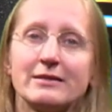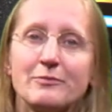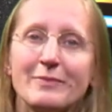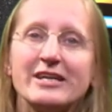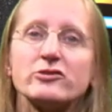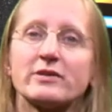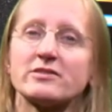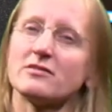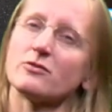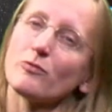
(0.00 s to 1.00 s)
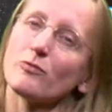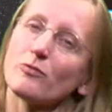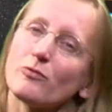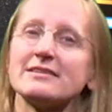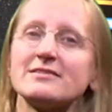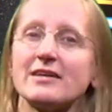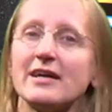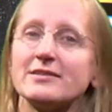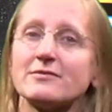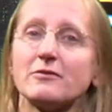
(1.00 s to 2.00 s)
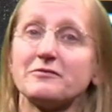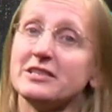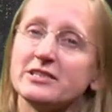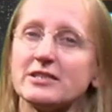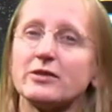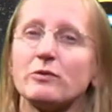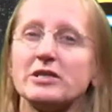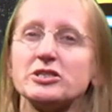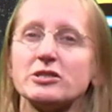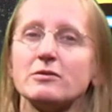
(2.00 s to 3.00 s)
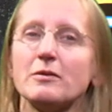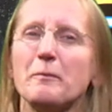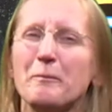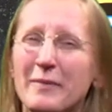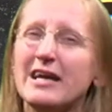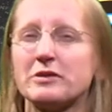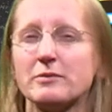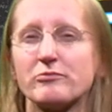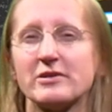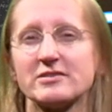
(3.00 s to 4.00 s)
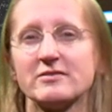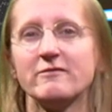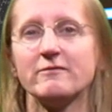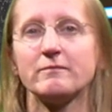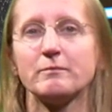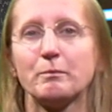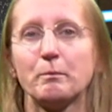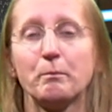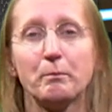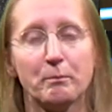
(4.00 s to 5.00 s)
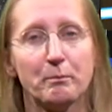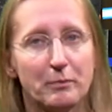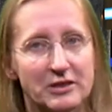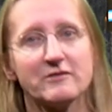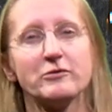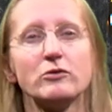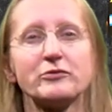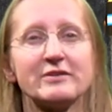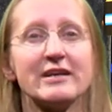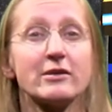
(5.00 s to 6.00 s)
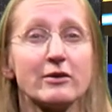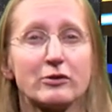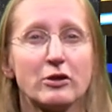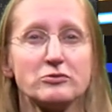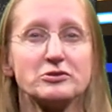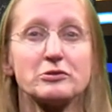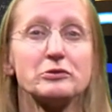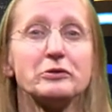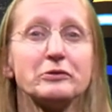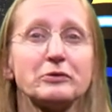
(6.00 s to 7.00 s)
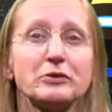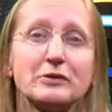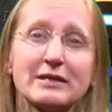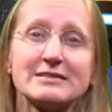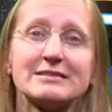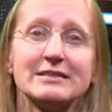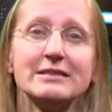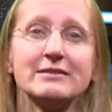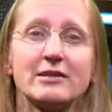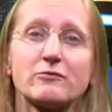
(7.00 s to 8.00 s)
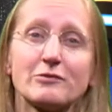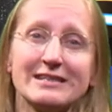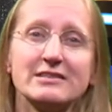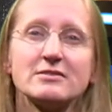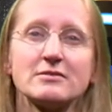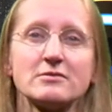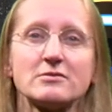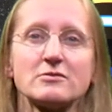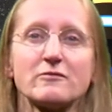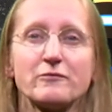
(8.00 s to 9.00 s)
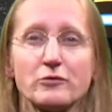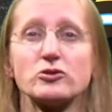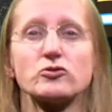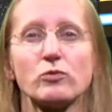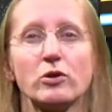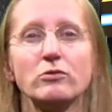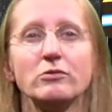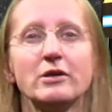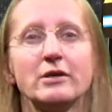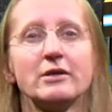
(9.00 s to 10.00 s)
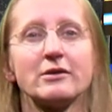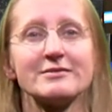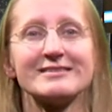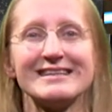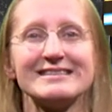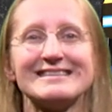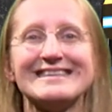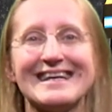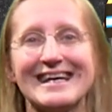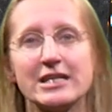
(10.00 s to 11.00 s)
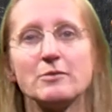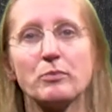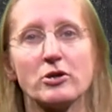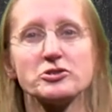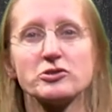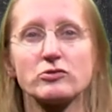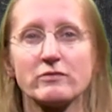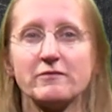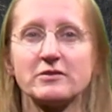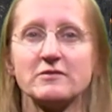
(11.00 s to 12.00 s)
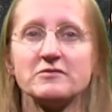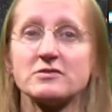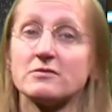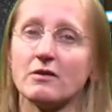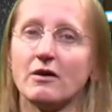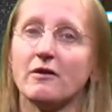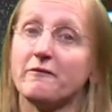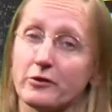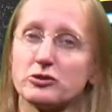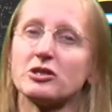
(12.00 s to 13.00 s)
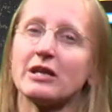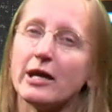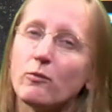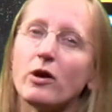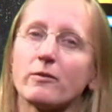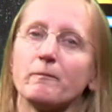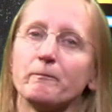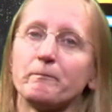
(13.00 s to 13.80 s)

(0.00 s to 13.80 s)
The matrix on the right-hand side of this equation may look impressive, but if you take a closer look, you can see that, for instance, the first row contains the n partial derivatives of function a1,